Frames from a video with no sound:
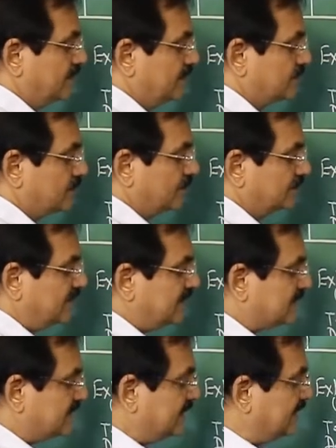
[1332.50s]
So,
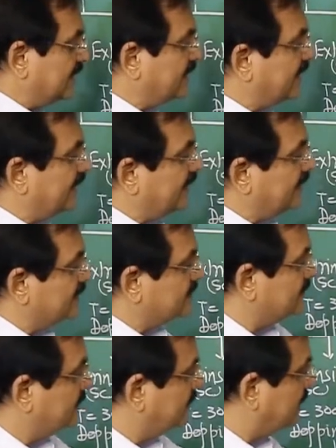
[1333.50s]
this E k
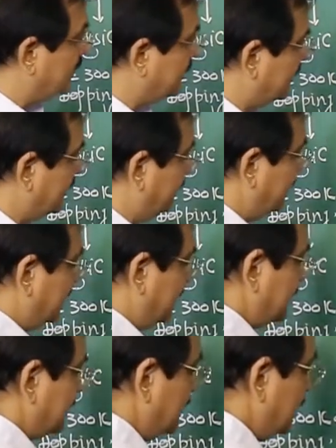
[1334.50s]
is related with
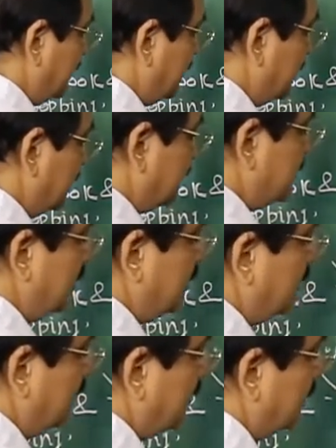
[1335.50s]
this energy
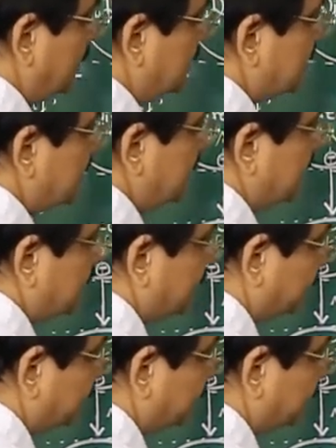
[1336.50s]
state.